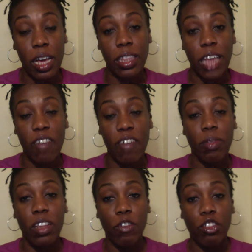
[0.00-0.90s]
Aside from
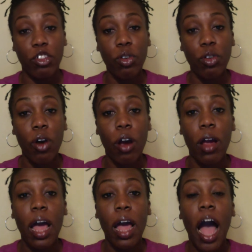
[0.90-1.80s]
the Live Richer
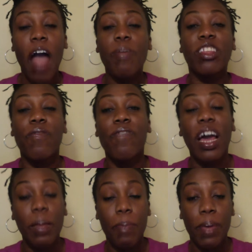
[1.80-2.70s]
Tour, I've been
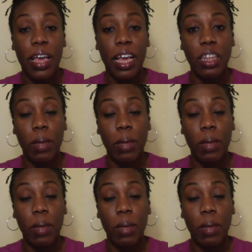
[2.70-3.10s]
developing